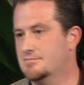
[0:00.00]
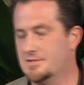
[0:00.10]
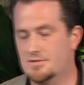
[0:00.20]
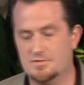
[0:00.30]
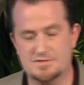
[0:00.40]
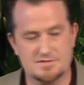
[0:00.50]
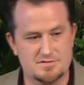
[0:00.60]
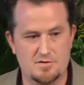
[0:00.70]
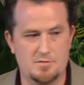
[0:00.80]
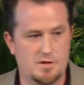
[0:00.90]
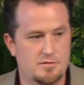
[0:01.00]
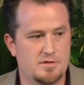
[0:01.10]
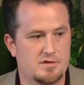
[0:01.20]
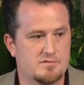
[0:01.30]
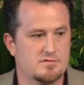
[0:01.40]
That there was just so many
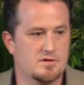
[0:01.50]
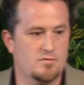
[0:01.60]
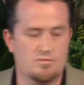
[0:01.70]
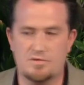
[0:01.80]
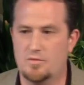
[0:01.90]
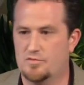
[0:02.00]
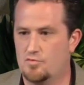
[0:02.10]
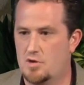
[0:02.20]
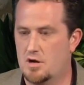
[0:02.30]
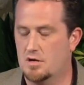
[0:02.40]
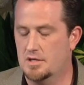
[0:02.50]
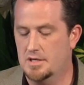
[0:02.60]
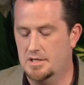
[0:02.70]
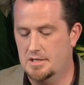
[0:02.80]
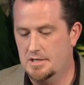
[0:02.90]
things that was wrong,
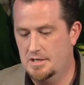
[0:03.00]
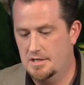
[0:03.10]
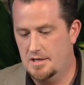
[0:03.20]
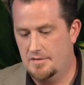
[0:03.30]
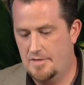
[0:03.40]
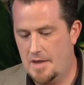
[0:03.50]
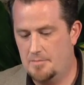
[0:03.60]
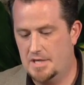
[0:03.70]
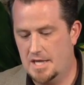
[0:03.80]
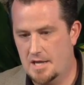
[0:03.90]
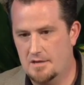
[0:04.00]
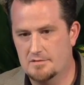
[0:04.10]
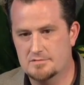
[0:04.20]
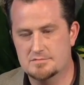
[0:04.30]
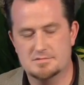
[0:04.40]
and that began
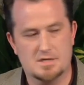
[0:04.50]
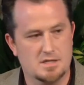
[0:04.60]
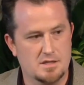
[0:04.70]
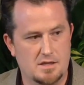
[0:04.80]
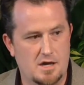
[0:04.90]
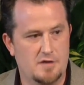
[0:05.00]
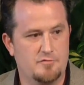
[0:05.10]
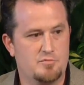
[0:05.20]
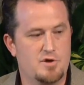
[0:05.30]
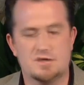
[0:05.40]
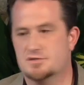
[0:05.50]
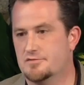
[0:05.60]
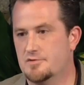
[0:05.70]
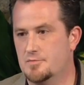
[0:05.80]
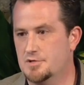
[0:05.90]
a lot of pressure
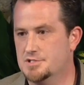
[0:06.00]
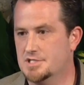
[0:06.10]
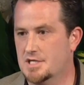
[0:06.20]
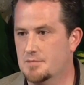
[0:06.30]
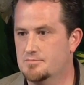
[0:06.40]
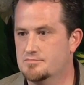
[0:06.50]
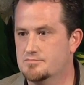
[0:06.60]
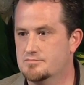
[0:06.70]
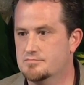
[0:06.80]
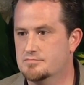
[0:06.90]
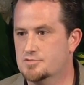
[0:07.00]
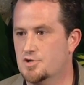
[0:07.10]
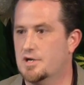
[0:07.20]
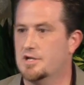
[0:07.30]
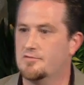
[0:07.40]
from her. She kept
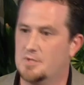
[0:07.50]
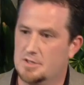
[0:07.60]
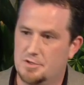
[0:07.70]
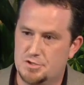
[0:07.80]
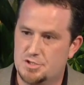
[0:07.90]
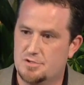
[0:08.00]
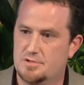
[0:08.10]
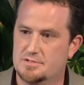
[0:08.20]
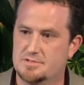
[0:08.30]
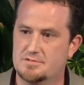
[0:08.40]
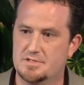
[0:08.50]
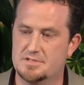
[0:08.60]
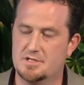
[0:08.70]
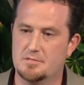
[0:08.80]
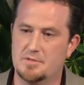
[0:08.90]
trying to give me literature and
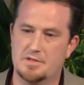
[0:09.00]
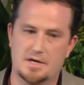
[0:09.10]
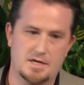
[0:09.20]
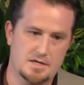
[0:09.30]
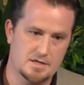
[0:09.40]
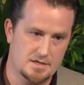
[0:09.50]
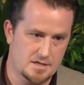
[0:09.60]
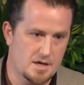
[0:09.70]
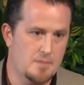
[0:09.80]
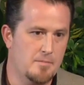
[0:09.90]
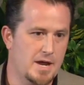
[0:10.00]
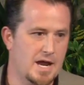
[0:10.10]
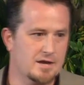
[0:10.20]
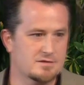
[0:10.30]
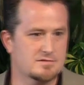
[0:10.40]
telling me that I needed to come
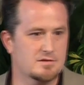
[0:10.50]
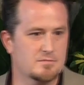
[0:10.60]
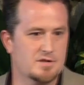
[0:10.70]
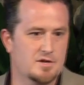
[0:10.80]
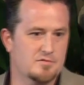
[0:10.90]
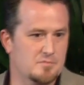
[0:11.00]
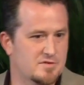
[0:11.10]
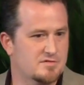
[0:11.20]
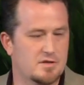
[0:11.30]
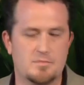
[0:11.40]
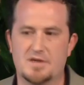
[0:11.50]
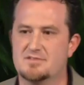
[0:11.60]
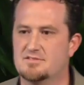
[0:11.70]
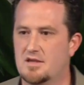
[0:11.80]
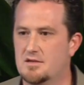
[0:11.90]
back, and telling me that I was misled by
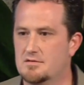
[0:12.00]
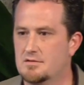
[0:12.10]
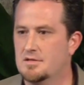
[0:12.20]
Satan.